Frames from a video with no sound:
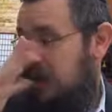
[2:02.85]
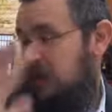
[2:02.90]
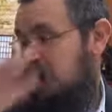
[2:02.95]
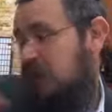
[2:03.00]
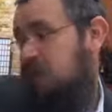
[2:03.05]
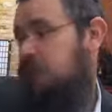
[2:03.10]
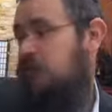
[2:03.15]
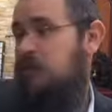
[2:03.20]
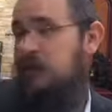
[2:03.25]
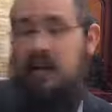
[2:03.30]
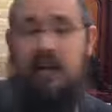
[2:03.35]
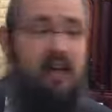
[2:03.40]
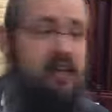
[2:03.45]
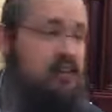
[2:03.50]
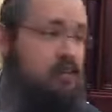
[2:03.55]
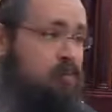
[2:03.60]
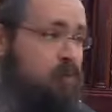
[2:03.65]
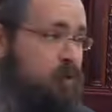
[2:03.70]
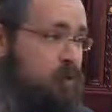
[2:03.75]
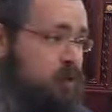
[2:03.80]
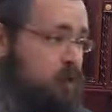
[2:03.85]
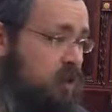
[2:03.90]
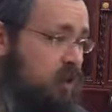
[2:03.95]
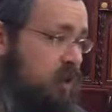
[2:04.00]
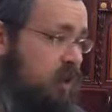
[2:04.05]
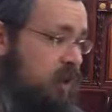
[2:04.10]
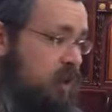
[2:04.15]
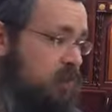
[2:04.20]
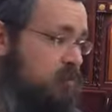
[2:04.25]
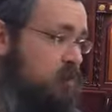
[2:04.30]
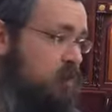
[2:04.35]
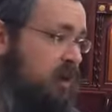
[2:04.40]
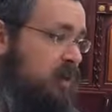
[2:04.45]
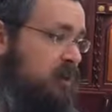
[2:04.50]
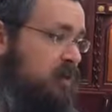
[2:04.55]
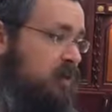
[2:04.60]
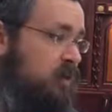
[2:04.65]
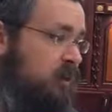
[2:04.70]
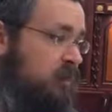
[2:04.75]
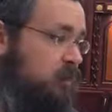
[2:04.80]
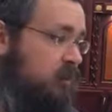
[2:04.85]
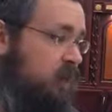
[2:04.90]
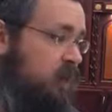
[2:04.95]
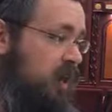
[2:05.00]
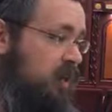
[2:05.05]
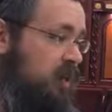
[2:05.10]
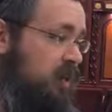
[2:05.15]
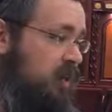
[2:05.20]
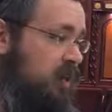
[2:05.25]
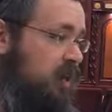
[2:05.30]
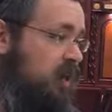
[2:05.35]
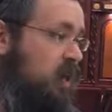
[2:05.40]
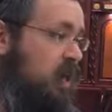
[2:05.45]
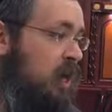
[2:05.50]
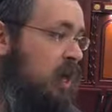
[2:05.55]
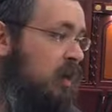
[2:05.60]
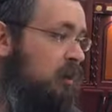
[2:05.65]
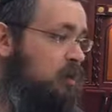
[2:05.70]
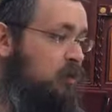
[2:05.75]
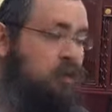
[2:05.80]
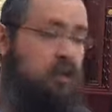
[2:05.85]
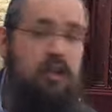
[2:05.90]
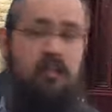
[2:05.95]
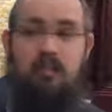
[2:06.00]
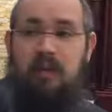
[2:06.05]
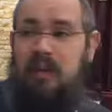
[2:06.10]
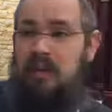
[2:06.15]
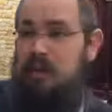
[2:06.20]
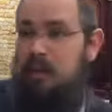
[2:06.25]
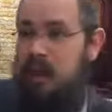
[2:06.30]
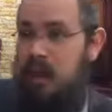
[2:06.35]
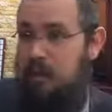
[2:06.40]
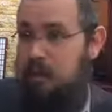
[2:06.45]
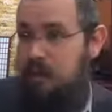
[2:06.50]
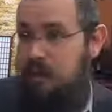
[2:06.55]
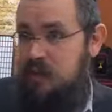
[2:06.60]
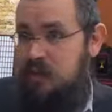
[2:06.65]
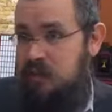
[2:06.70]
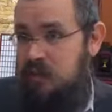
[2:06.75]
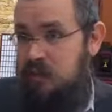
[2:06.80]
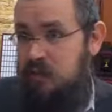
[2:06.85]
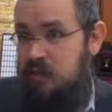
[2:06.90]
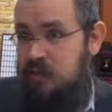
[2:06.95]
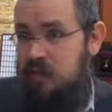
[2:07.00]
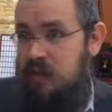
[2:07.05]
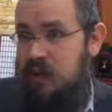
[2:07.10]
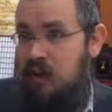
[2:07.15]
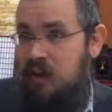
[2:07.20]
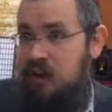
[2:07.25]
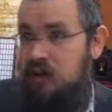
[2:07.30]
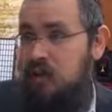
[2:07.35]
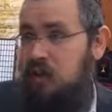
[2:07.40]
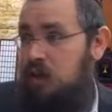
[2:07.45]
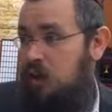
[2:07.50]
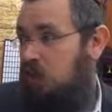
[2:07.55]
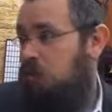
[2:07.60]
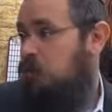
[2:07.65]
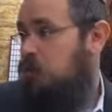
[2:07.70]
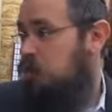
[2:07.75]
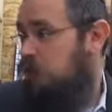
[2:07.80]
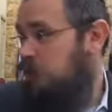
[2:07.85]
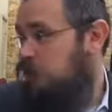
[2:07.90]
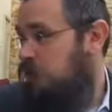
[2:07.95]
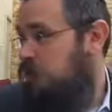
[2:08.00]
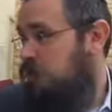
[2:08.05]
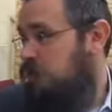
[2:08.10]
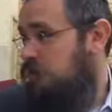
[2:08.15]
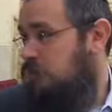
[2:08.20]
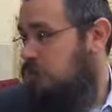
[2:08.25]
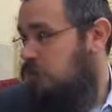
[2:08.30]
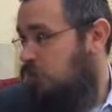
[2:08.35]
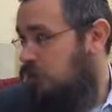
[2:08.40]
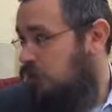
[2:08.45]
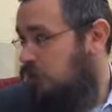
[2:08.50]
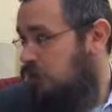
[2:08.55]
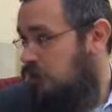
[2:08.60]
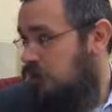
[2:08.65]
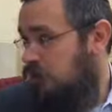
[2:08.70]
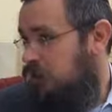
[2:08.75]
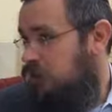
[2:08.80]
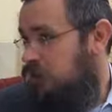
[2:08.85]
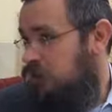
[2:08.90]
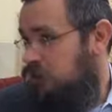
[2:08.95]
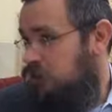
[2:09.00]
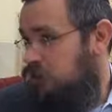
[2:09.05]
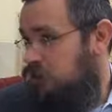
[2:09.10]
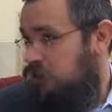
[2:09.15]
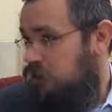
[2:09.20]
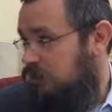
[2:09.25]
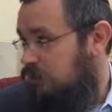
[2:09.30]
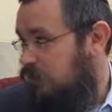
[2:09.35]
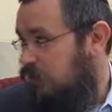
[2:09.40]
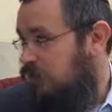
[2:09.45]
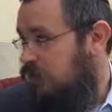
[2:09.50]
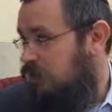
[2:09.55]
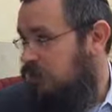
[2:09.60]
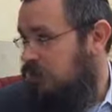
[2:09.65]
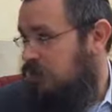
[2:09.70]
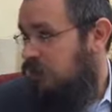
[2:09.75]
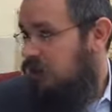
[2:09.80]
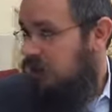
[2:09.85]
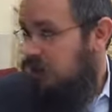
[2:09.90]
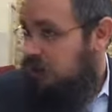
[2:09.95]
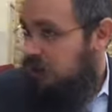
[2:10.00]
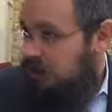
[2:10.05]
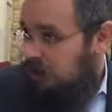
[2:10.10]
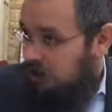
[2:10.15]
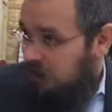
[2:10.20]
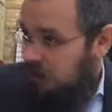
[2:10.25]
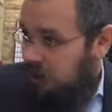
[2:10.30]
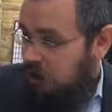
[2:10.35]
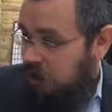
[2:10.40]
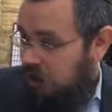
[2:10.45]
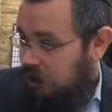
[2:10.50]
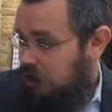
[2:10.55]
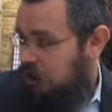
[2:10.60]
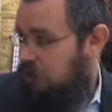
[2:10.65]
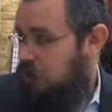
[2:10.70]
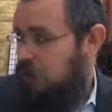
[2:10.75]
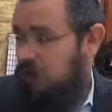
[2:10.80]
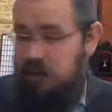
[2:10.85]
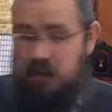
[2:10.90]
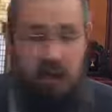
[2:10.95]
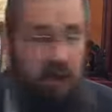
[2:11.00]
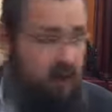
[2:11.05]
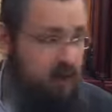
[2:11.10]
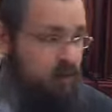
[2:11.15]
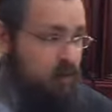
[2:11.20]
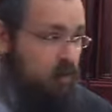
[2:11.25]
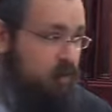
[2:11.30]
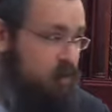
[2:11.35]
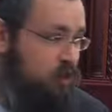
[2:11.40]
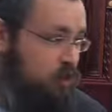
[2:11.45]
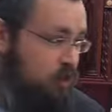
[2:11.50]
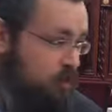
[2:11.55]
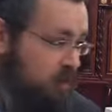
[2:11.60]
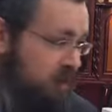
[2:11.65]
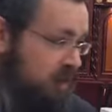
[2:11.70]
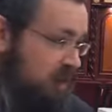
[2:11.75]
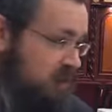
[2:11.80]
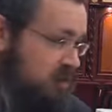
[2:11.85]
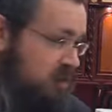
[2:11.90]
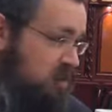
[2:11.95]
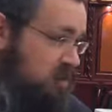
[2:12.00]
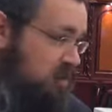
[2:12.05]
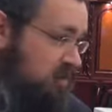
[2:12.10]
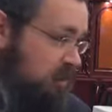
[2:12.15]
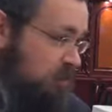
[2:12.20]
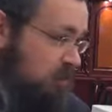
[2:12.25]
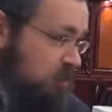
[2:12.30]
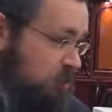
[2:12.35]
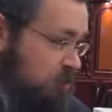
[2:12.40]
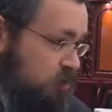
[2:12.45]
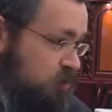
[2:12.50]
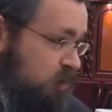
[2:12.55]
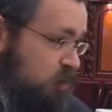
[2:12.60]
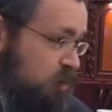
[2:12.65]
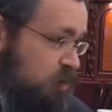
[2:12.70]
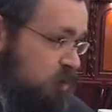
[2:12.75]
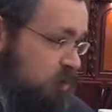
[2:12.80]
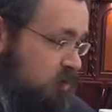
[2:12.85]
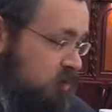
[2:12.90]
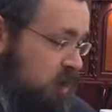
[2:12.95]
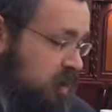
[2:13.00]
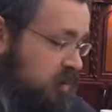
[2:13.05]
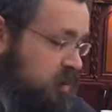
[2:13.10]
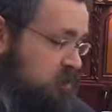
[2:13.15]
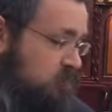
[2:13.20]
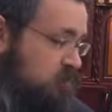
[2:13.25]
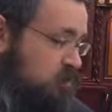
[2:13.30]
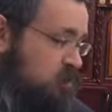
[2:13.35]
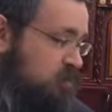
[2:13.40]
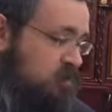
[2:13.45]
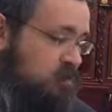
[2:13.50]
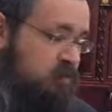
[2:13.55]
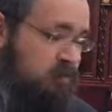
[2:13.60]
everybody has a portion in that. Everybody will get that. It should be the opposite. The lower one should be more inclusive, and the greater one, the higher one, should be less inclusive, should be more exclusive.